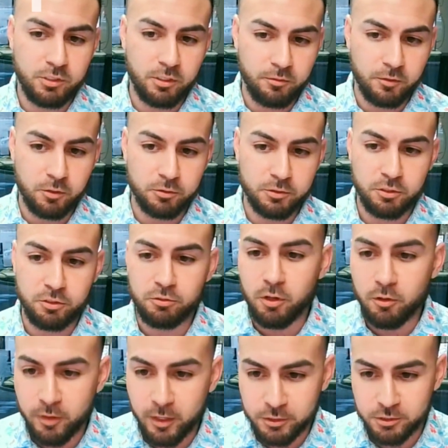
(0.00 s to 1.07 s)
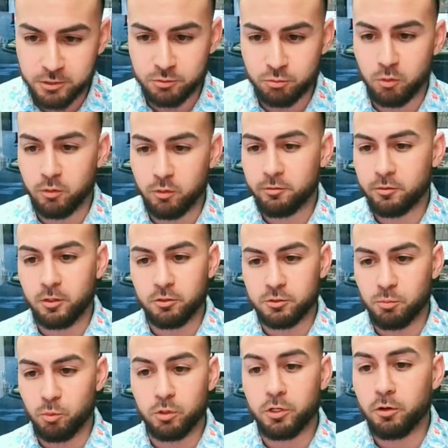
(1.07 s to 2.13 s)
difficult to do novations. Well, I've closed
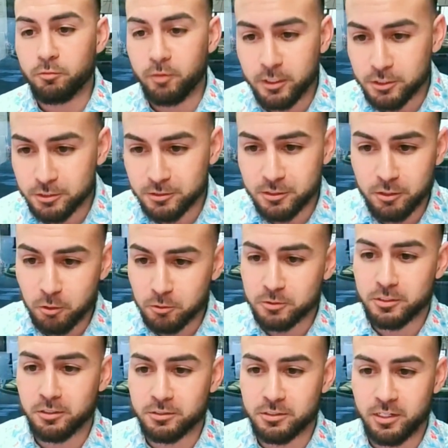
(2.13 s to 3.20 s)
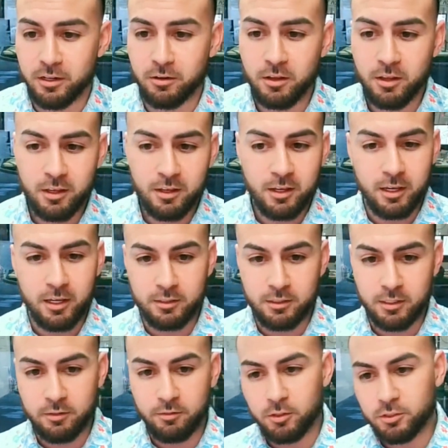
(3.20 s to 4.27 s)
more novations than wholesales now. And then
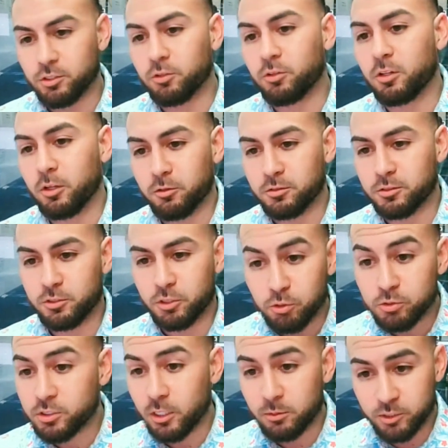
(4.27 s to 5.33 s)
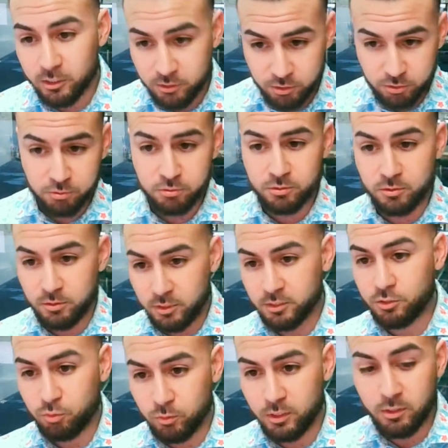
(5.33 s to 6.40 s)
I've also closed 2 subject twos
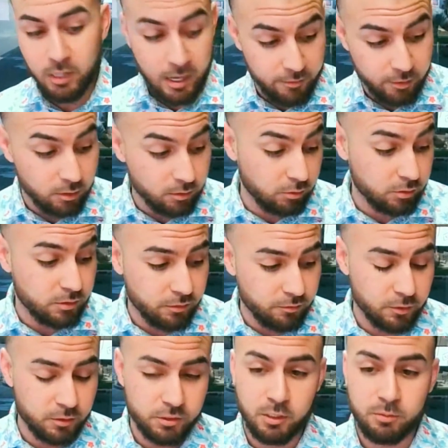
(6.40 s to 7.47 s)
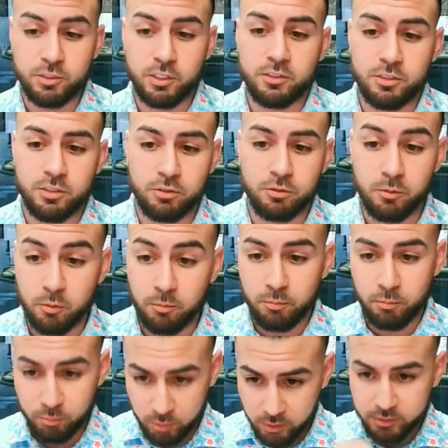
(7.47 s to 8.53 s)
this week. I have a closing for subject to
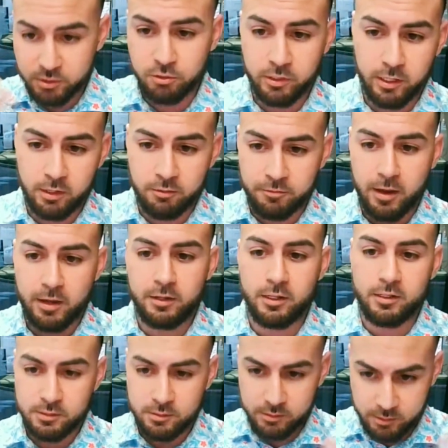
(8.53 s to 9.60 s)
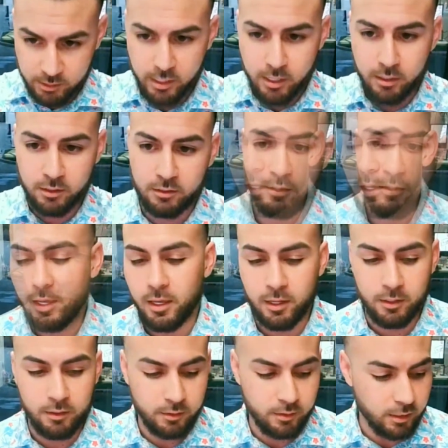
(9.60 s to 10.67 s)
plus creative finance today.
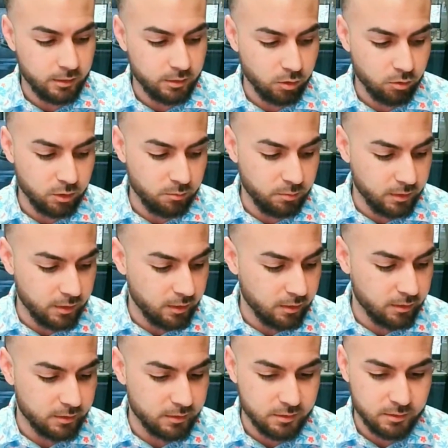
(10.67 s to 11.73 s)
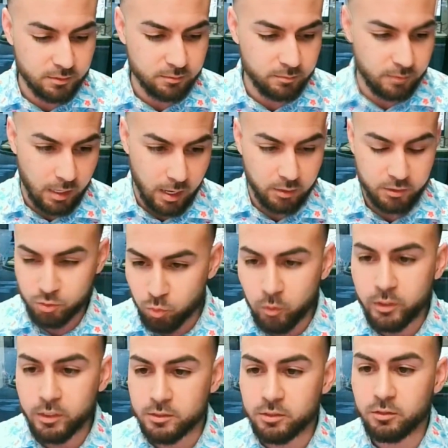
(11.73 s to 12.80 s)
And it's only because I just
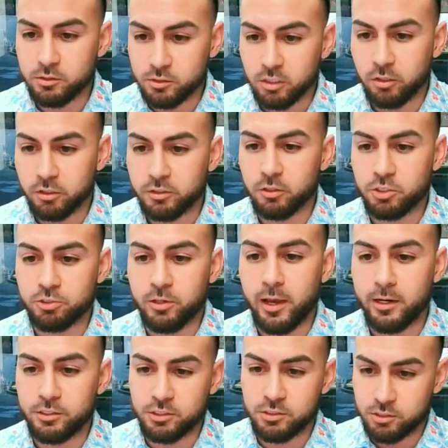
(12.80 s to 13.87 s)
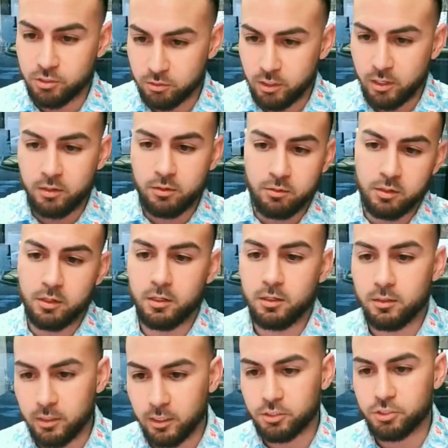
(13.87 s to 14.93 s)
wanted to learn those strategies so that
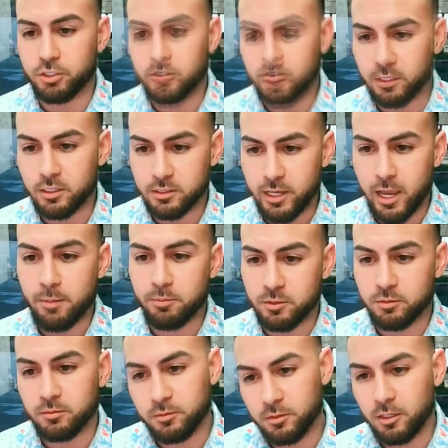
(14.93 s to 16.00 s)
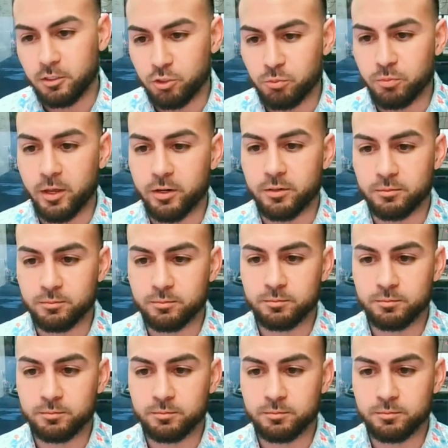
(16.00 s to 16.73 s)
next year I can adapt and do better.